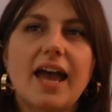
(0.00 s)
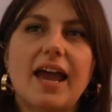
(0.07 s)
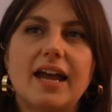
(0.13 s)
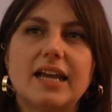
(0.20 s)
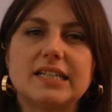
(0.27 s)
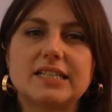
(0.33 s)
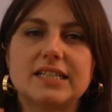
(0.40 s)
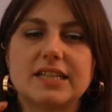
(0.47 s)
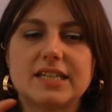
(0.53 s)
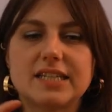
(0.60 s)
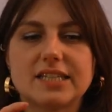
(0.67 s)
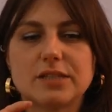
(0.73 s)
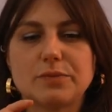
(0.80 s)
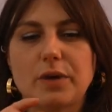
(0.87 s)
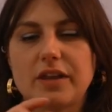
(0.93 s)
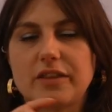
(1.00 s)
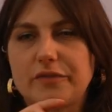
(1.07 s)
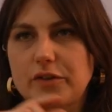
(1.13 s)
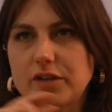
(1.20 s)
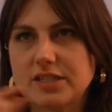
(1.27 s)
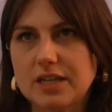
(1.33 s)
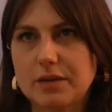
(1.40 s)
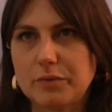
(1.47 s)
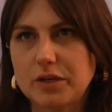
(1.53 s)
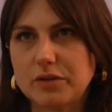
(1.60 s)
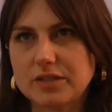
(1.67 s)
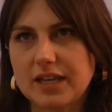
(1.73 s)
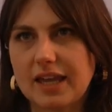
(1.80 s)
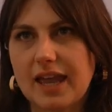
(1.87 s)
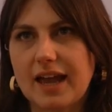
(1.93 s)
And this is where the first time we're
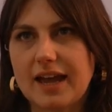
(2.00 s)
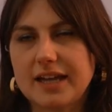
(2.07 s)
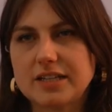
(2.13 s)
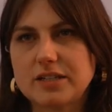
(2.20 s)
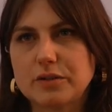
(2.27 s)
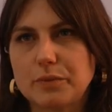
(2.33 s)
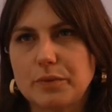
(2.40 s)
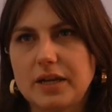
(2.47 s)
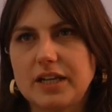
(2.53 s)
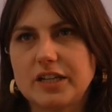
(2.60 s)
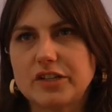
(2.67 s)
using AI to really